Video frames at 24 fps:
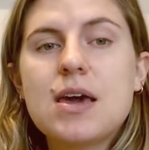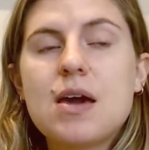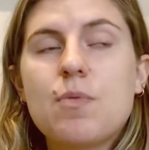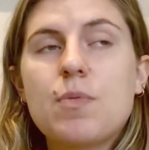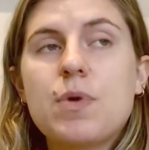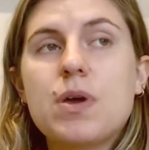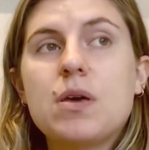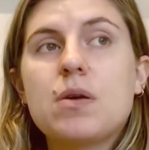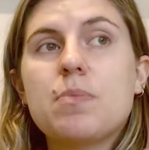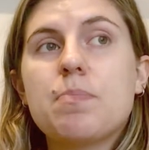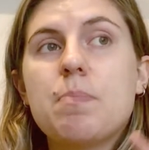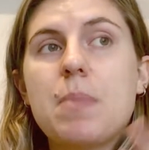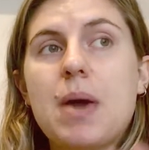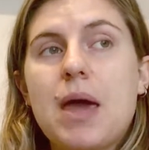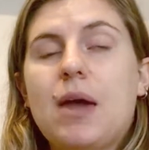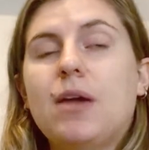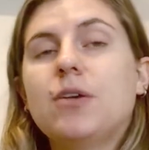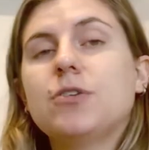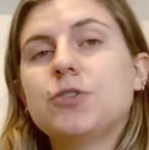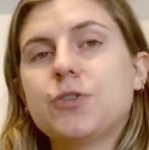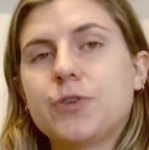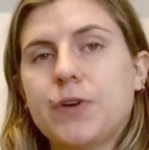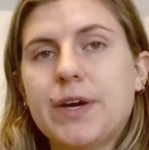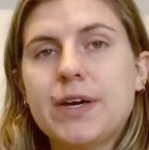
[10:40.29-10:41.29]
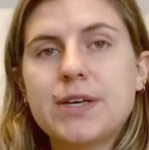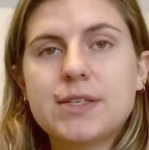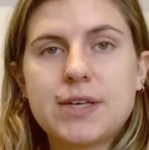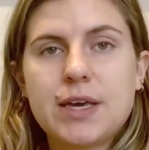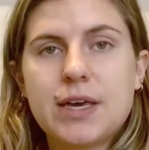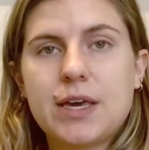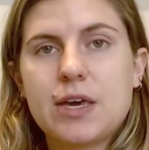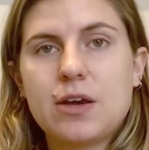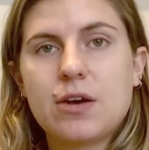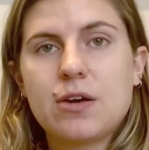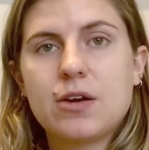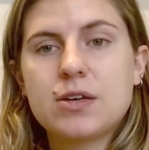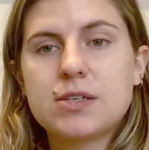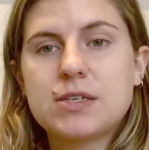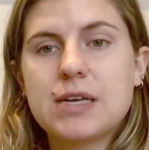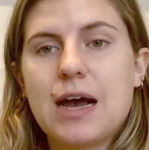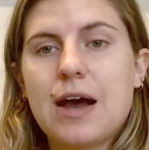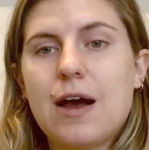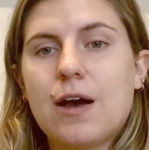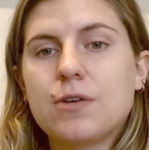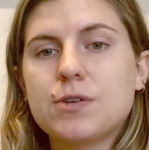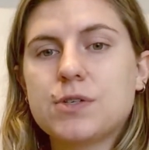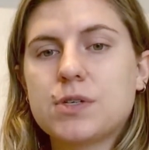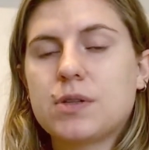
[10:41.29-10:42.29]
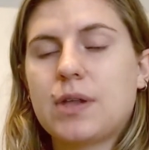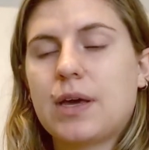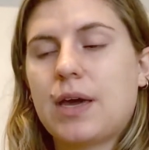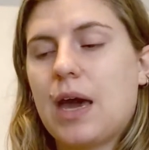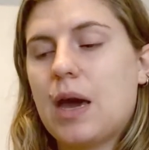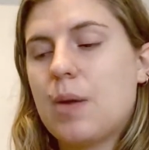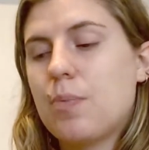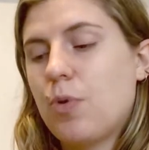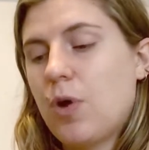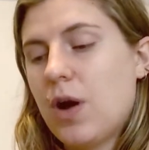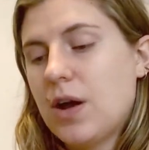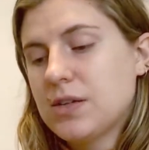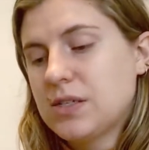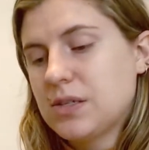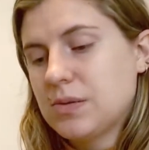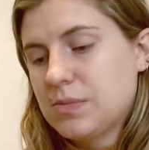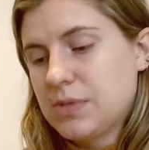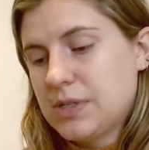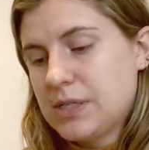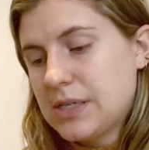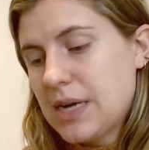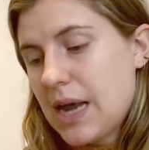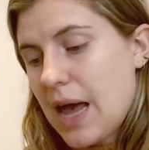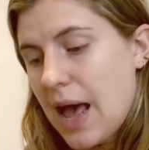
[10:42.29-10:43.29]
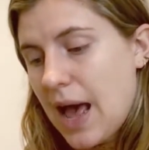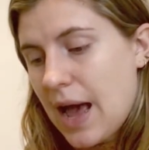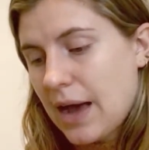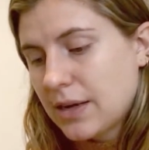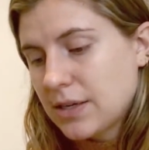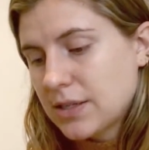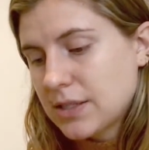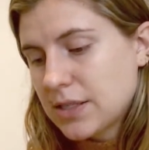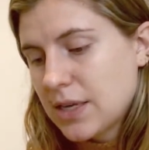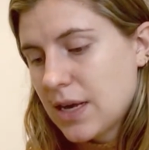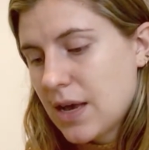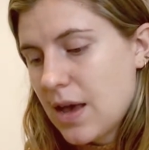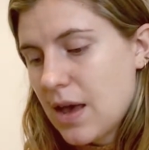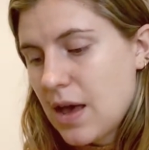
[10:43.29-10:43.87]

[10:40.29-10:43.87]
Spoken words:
and we made drinks at Kira's house, and like I brought some snacks.